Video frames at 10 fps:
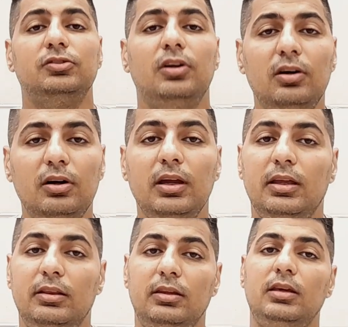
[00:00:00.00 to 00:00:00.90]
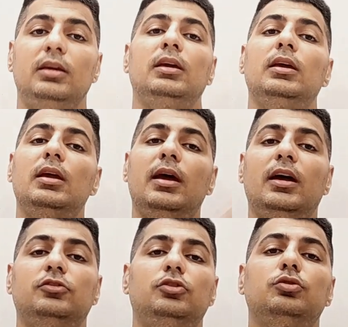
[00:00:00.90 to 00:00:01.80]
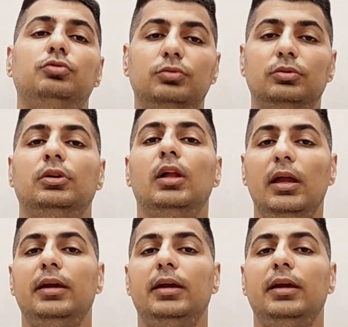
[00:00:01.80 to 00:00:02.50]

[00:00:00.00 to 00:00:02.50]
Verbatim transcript: stir as usual